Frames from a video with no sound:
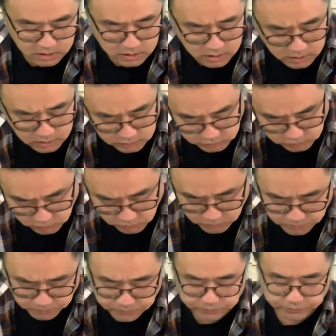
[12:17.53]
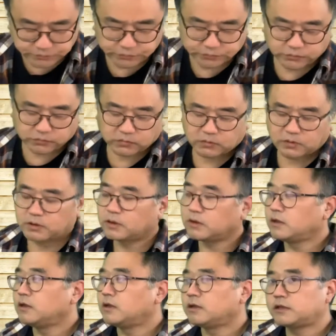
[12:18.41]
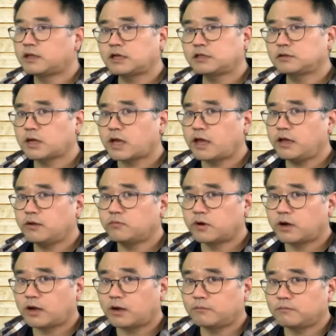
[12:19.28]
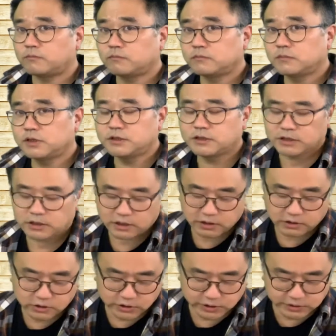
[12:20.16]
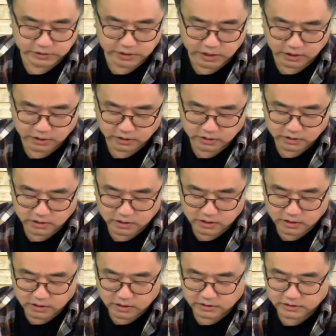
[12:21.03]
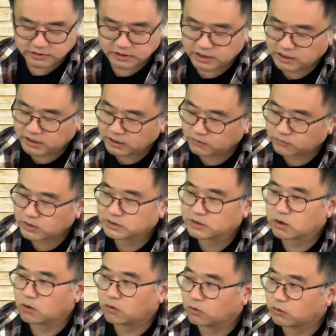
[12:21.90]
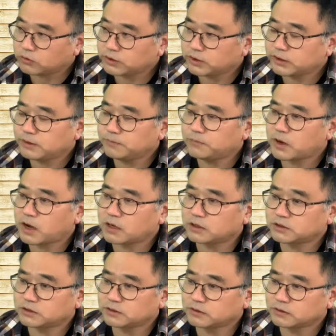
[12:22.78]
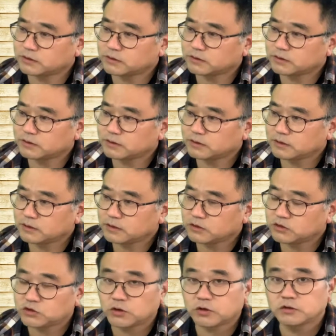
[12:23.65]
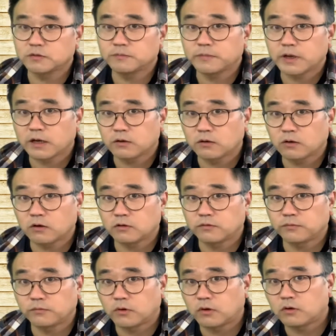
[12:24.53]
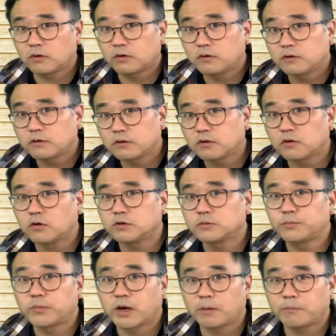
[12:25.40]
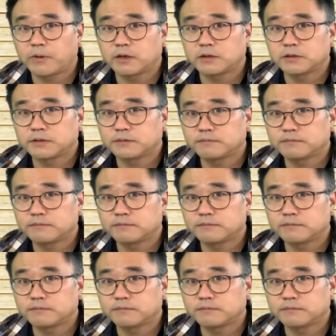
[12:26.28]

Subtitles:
So that's Abraham. Isn't it interesting? See, he was an ordinary person chosen by God for God's purpose.